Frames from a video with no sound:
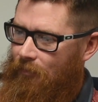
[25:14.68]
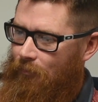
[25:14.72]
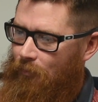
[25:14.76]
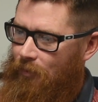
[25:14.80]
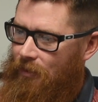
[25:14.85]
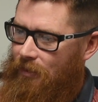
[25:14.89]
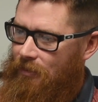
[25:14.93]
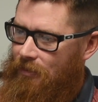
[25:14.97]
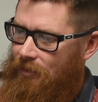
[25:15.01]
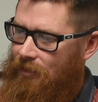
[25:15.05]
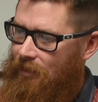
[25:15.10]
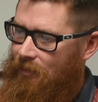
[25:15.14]
we
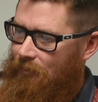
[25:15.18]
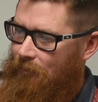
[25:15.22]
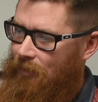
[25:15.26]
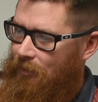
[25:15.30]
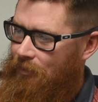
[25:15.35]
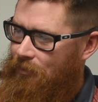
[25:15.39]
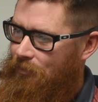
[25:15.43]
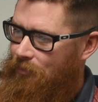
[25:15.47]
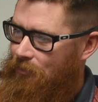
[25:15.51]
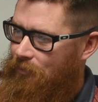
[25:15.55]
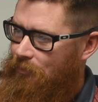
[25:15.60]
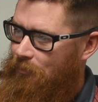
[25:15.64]
just got to make
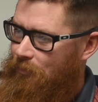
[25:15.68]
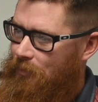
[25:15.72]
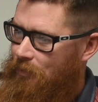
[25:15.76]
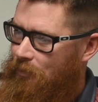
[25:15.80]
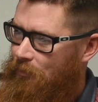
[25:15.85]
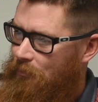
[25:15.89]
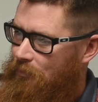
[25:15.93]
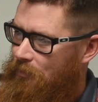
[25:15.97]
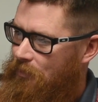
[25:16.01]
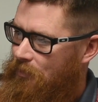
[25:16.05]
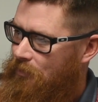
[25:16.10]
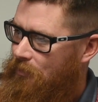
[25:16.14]
sure that we
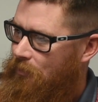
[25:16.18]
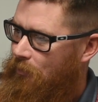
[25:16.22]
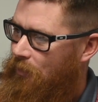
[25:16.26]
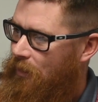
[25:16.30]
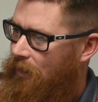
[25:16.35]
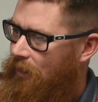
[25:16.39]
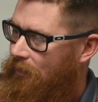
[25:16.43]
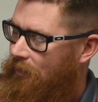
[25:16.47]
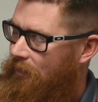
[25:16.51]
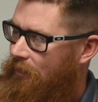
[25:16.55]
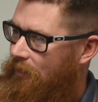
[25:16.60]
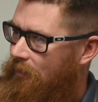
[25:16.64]
don't just go
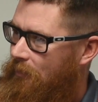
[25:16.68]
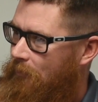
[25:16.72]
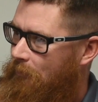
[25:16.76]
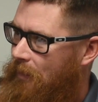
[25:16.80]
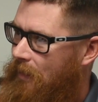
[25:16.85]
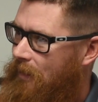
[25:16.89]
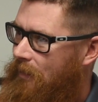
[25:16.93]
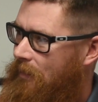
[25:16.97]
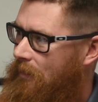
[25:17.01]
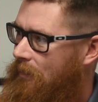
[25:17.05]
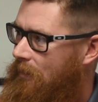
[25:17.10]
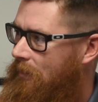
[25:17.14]
down there and
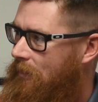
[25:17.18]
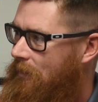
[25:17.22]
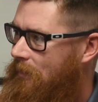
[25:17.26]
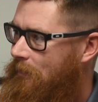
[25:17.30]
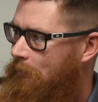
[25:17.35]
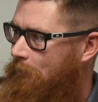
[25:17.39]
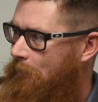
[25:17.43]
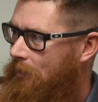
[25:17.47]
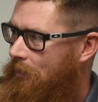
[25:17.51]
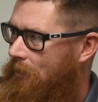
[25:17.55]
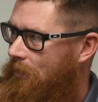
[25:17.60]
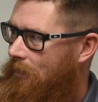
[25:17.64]
make it an
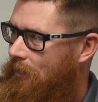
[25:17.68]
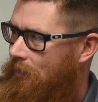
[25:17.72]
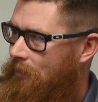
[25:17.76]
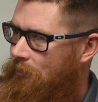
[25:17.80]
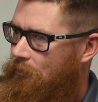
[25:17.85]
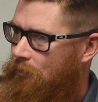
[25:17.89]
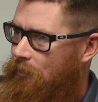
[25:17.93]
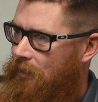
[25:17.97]
experience.